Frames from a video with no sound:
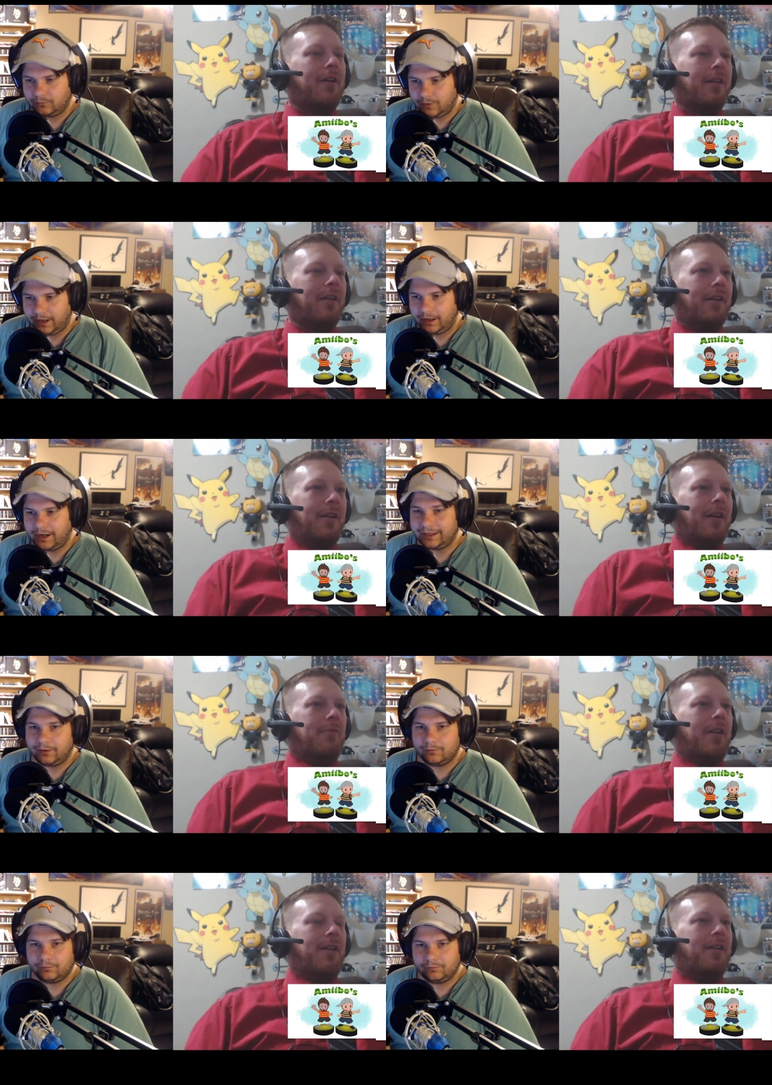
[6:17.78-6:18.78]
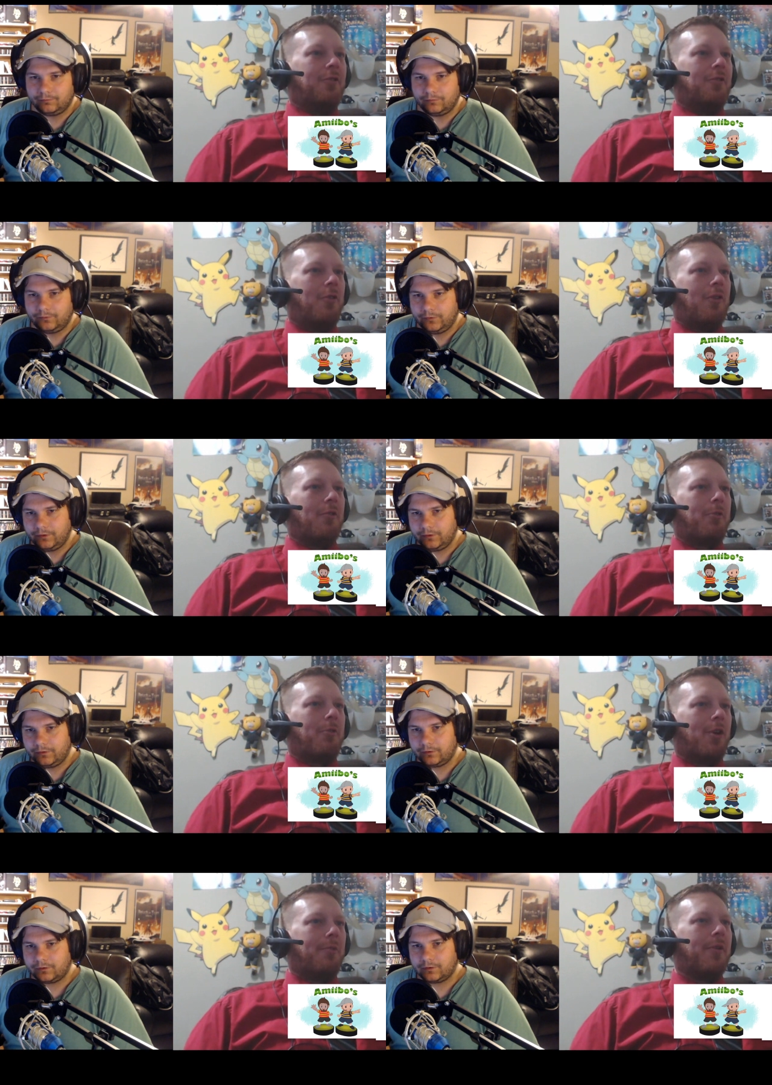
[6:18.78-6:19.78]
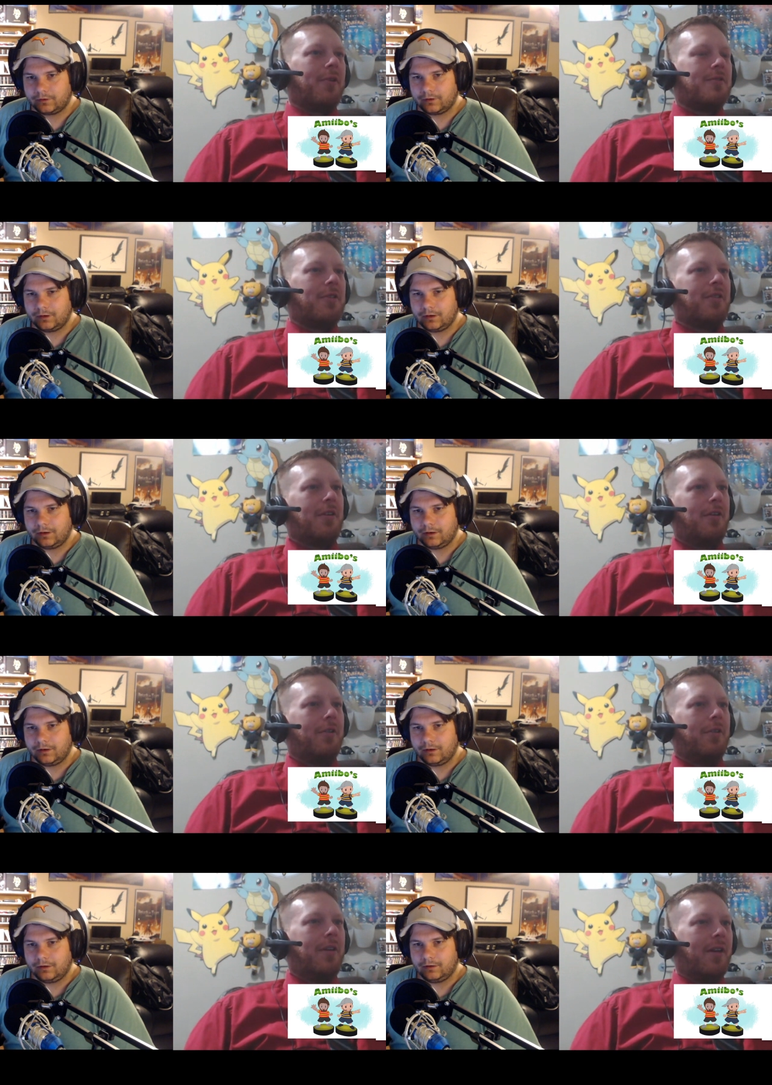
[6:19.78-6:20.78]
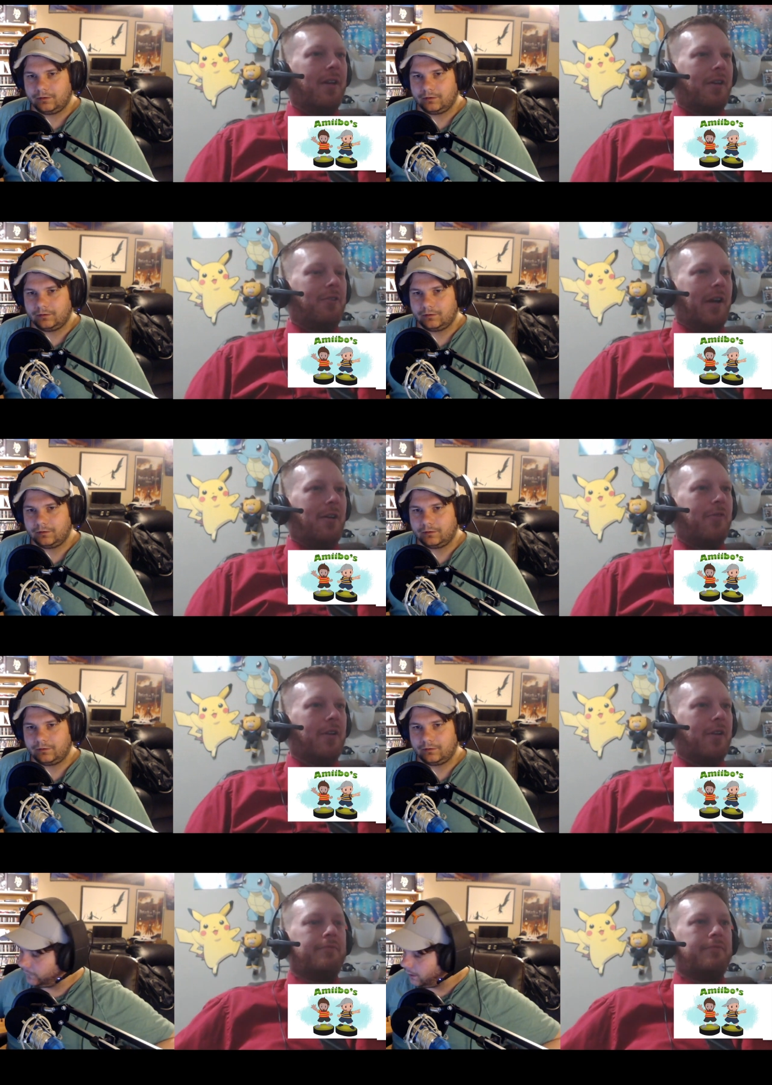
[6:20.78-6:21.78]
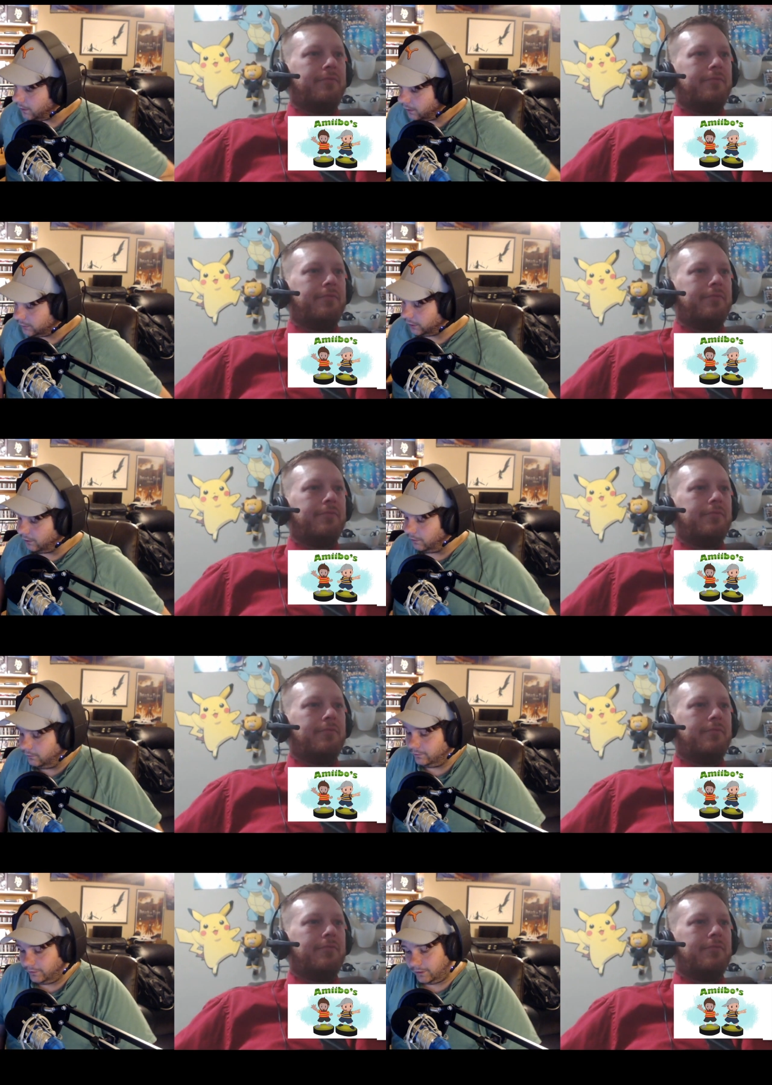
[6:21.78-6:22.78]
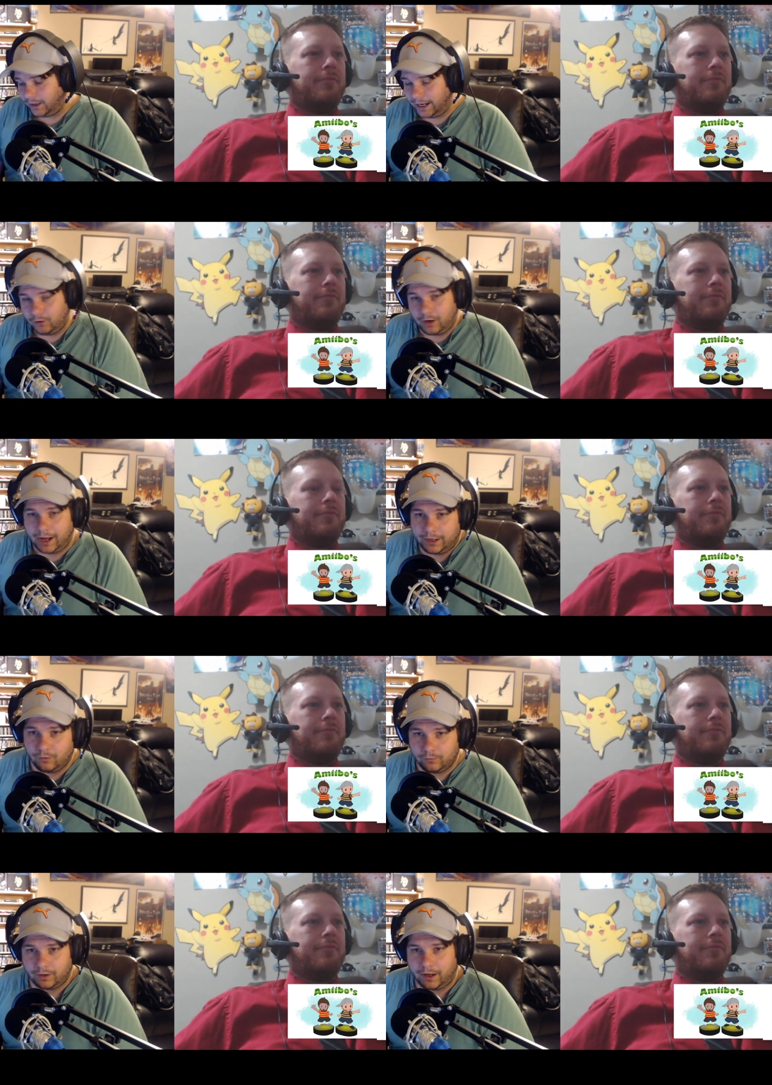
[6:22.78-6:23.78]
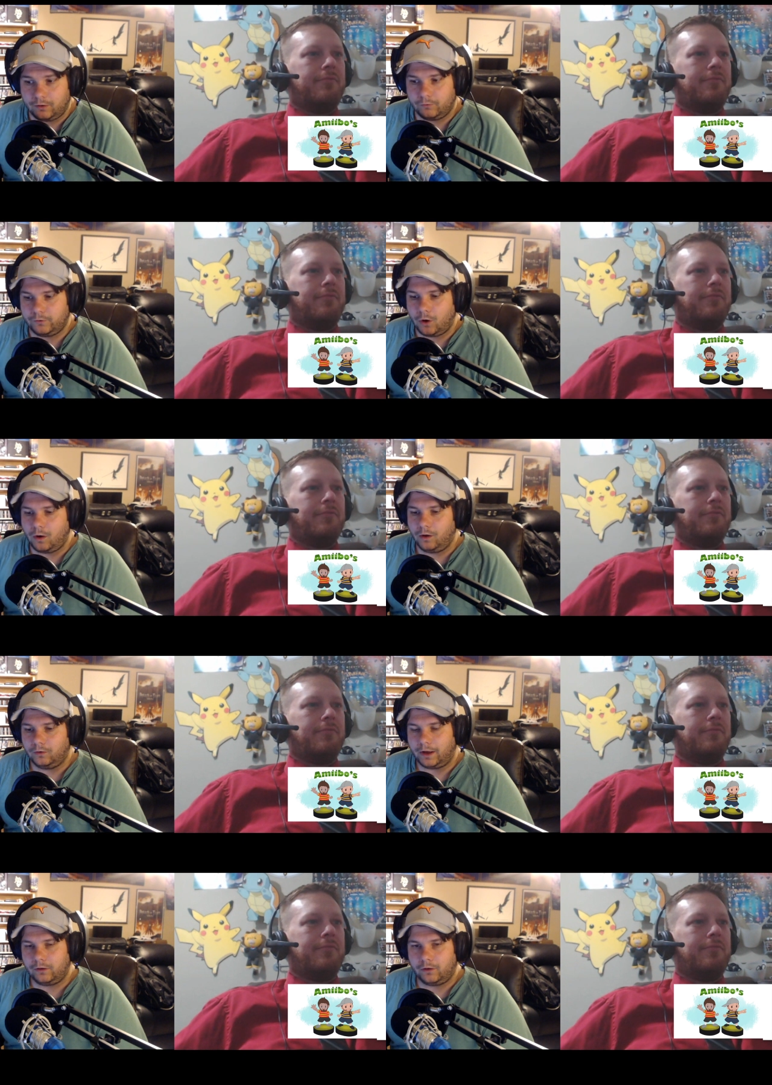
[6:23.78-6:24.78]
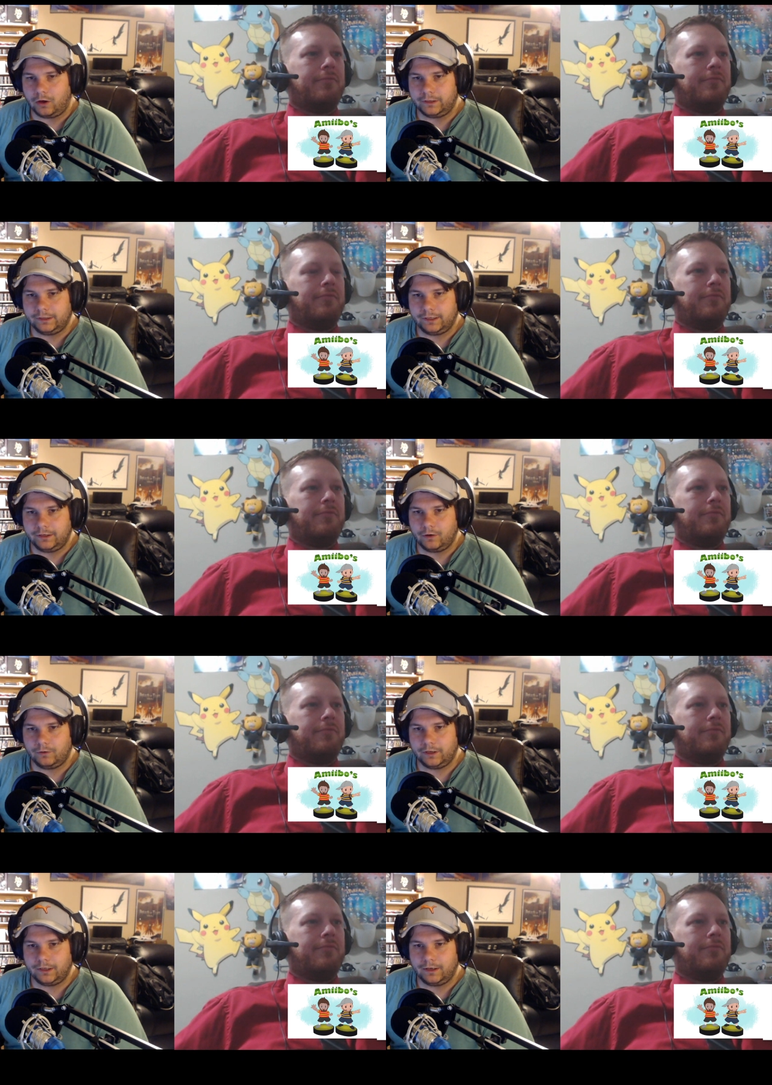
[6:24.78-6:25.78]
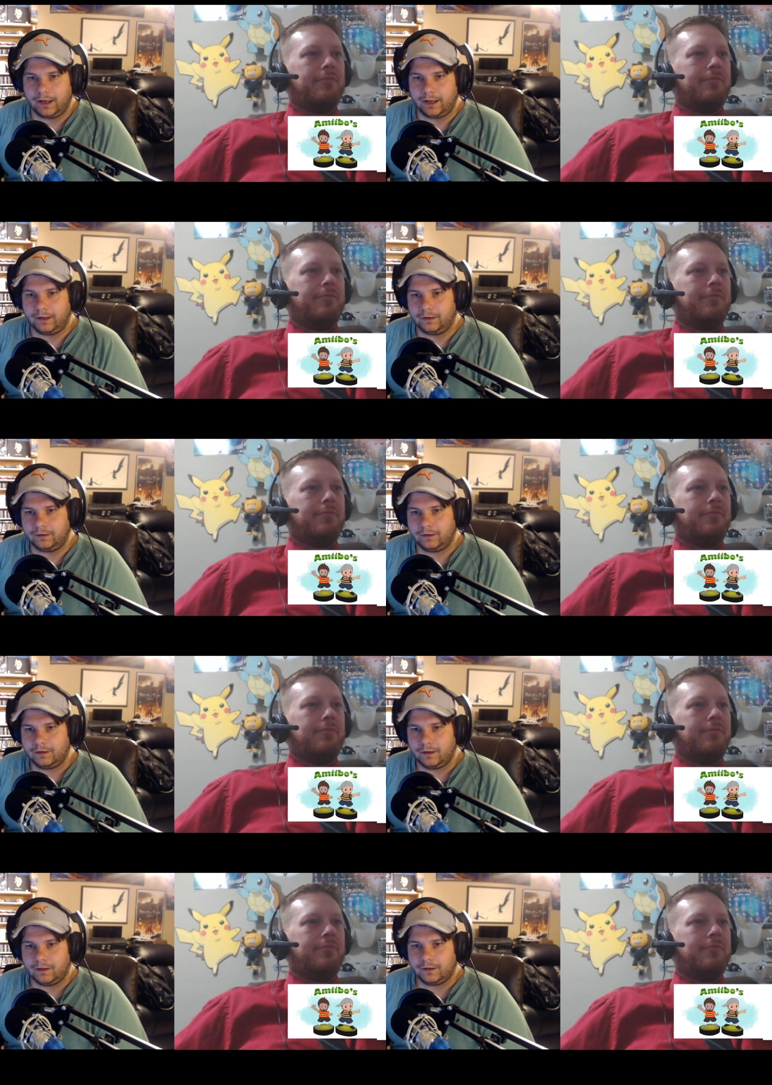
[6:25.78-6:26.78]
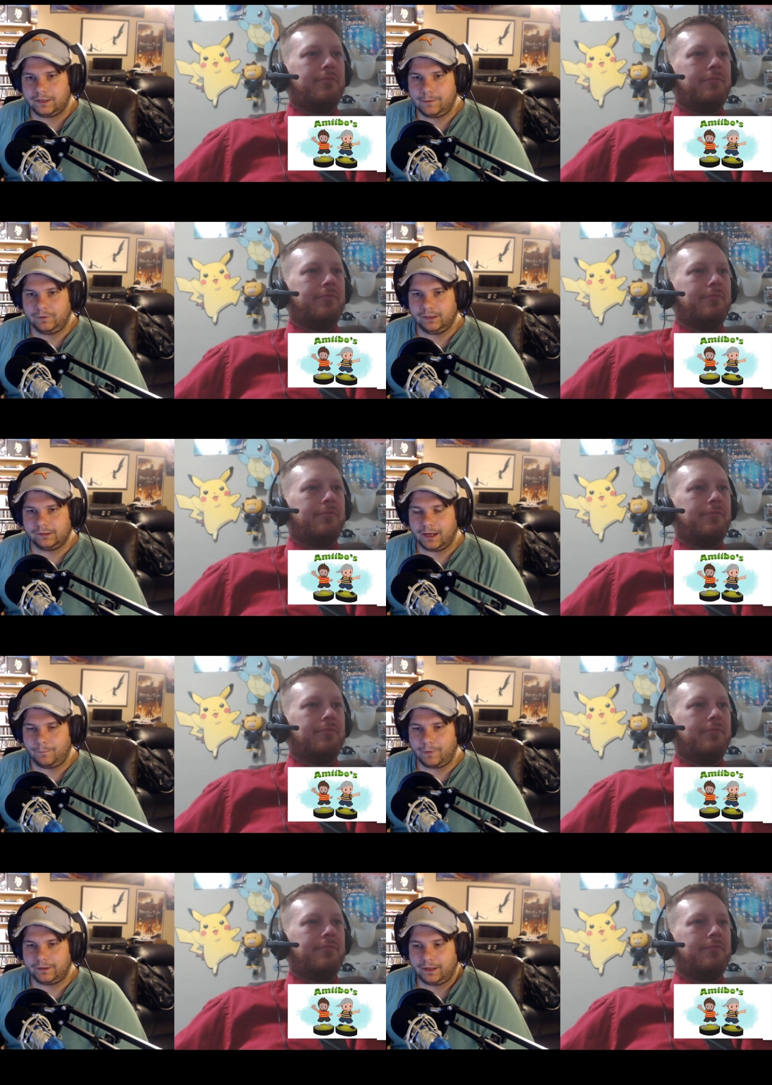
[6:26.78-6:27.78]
Speaker 1: Right. I mean, at least there's more of a purpose than just oh, you get an extra outfit.
Speaker 2: So I don't, I don't, I don't know how long Nintendo could uh, keep this up. I